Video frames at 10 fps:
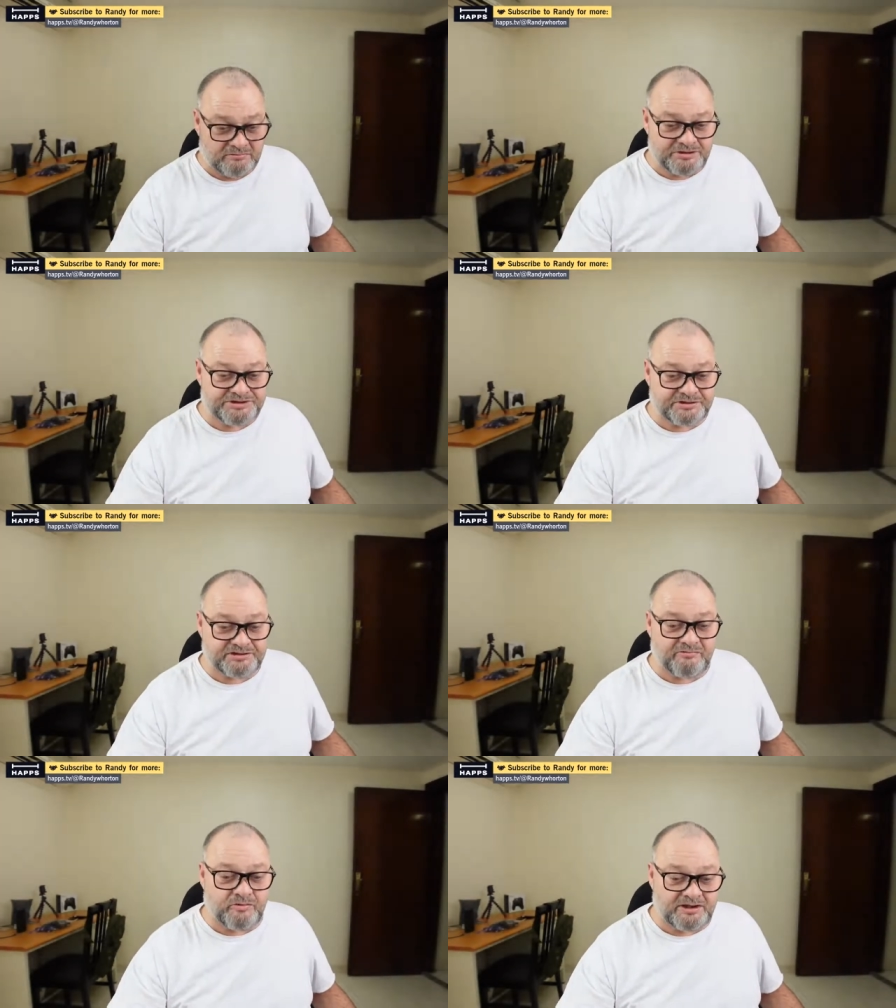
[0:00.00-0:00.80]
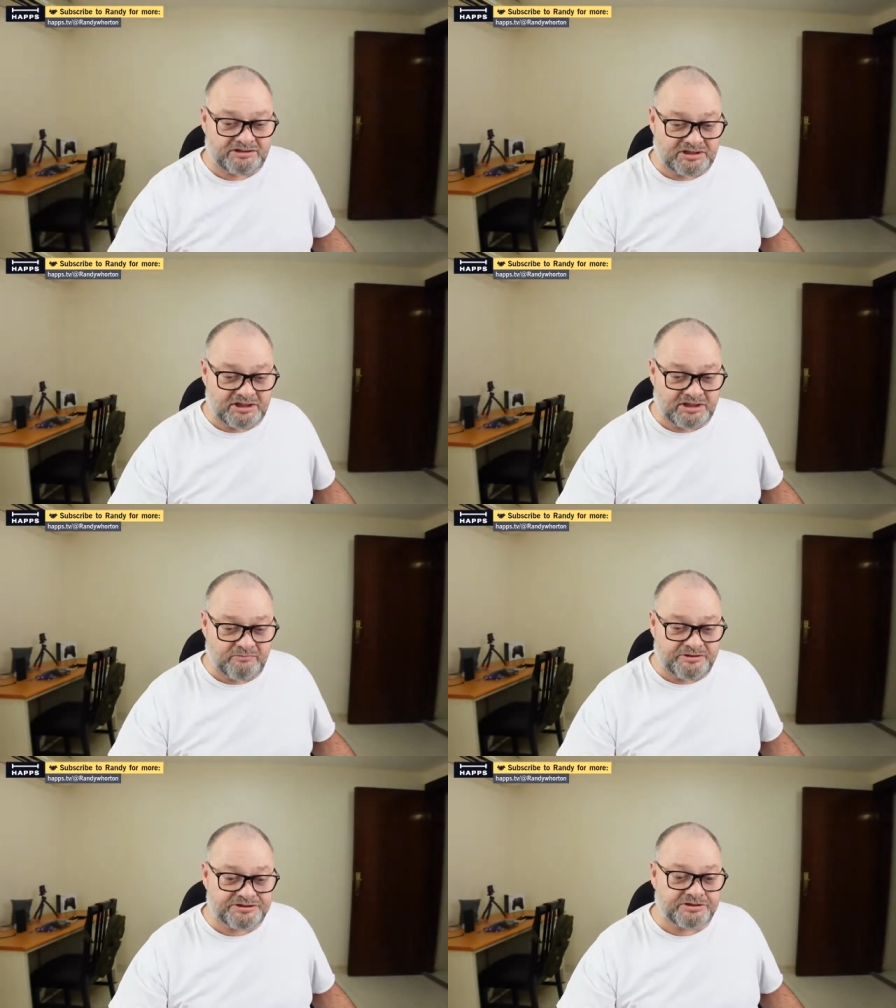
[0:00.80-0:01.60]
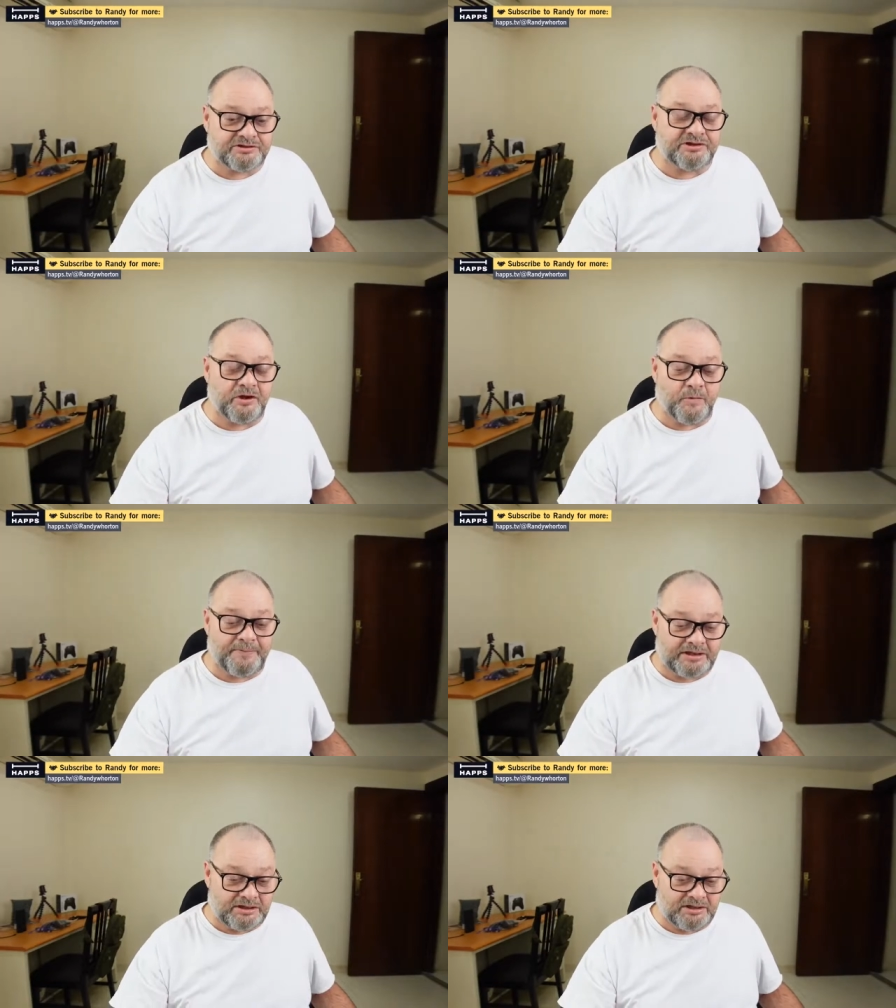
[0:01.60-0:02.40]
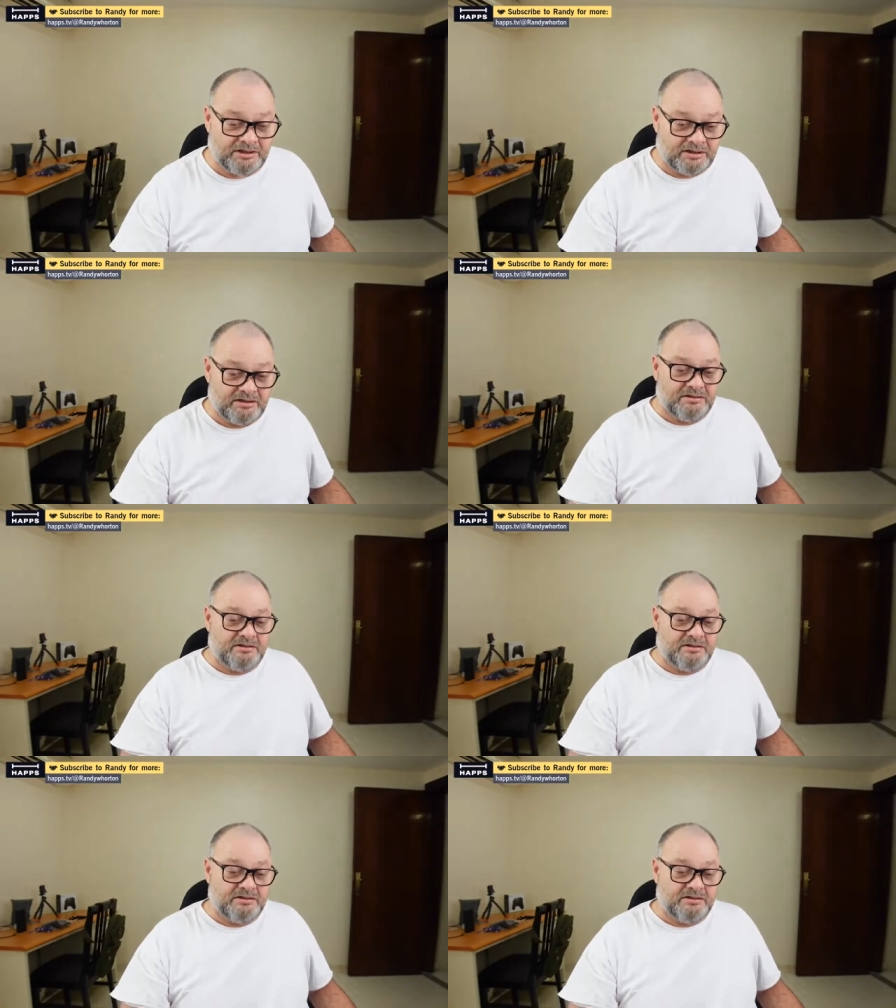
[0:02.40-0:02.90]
We shouldn't have went there. We should know better.